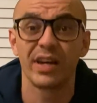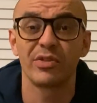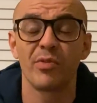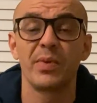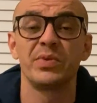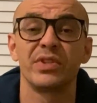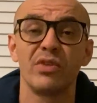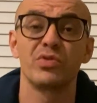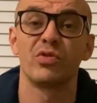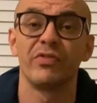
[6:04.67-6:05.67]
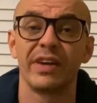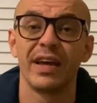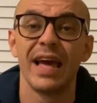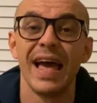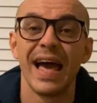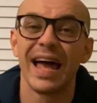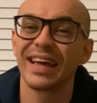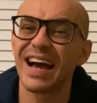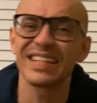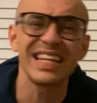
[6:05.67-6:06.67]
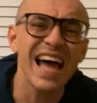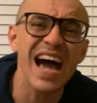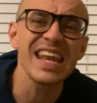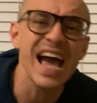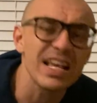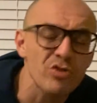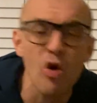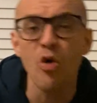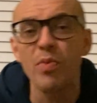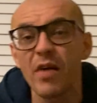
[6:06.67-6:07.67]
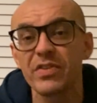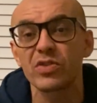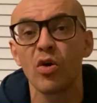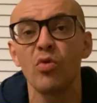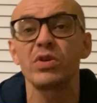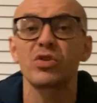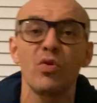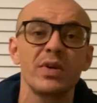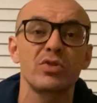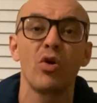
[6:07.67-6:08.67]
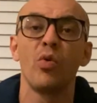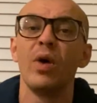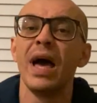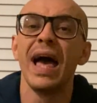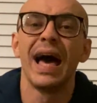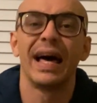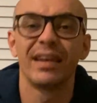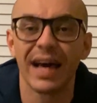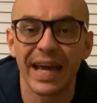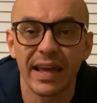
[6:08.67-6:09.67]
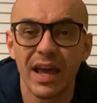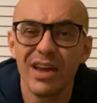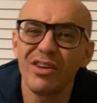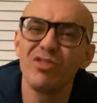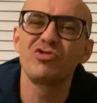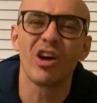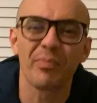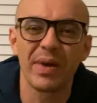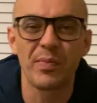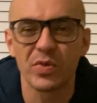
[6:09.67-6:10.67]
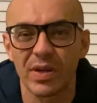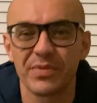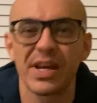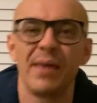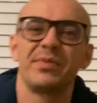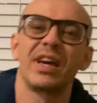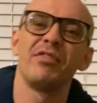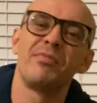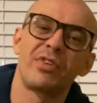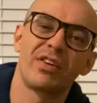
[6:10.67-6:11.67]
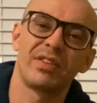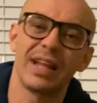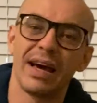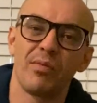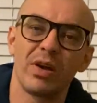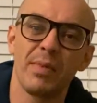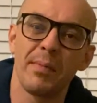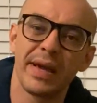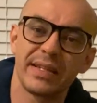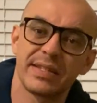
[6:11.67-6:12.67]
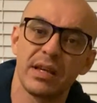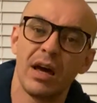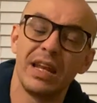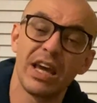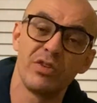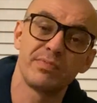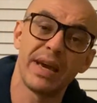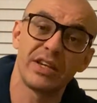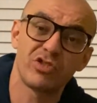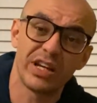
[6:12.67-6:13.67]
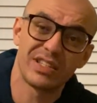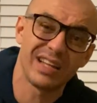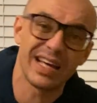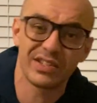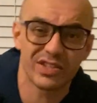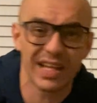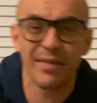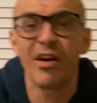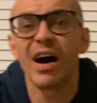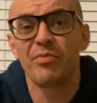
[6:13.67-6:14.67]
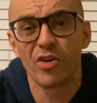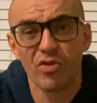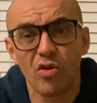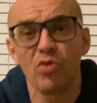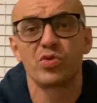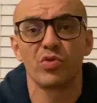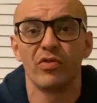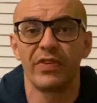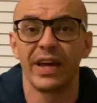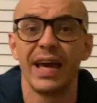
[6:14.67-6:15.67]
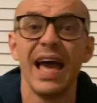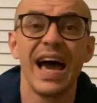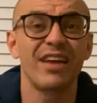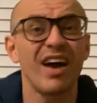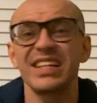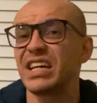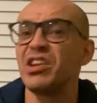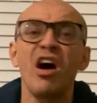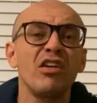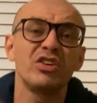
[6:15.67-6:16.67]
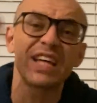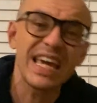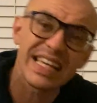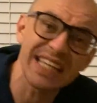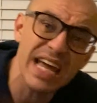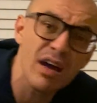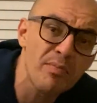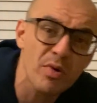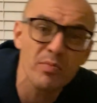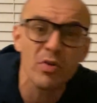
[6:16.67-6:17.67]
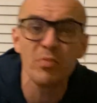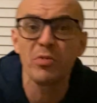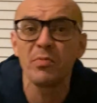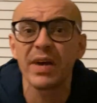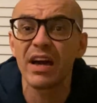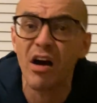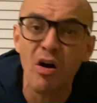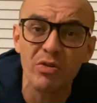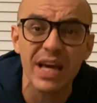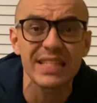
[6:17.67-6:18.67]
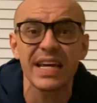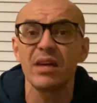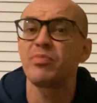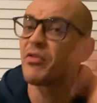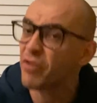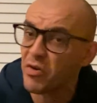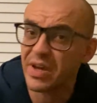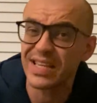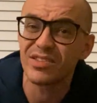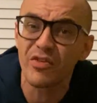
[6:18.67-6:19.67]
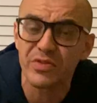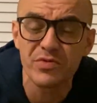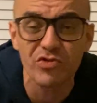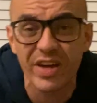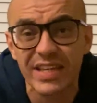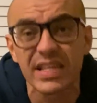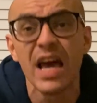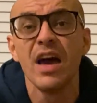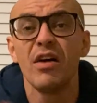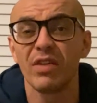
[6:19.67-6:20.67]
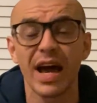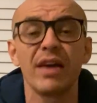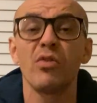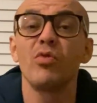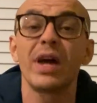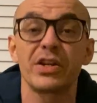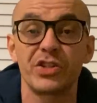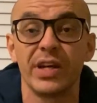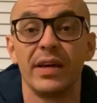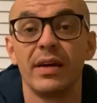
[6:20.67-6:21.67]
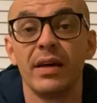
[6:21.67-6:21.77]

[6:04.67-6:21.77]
I don't want people to know, sort of thing. And the guy's like, nah, it's cool, bruv. It's cool. And like, you know, drunk people sometimes, the other, like one of my mates, Leo's mates, tried to like, just like, all right, bro, cool, sort of thing. And the guy's like, no, look, take a tenner, boom, boom, boom, here, hold that tenner, bruv, go get yourself some drinks, like all that shit.